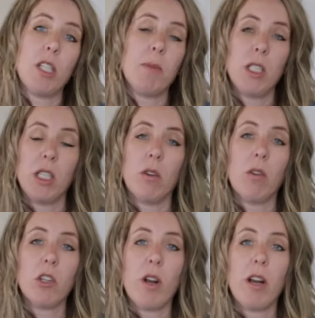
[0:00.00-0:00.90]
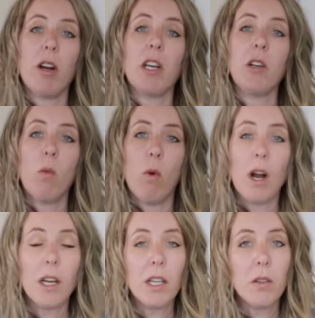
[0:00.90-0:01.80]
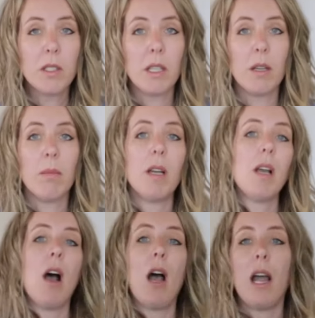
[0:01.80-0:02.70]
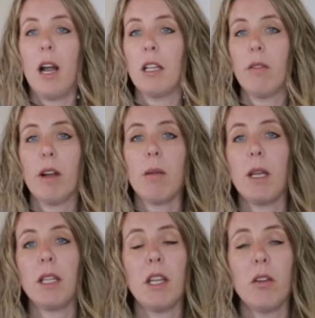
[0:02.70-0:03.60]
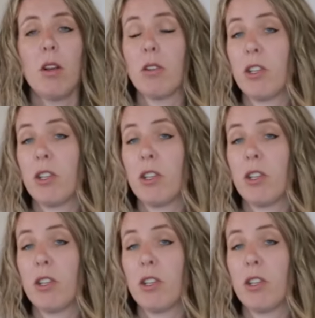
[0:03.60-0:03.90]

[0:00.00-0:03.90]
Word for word: a washing machine or a dryer and you want want to use them, I highly recommend that you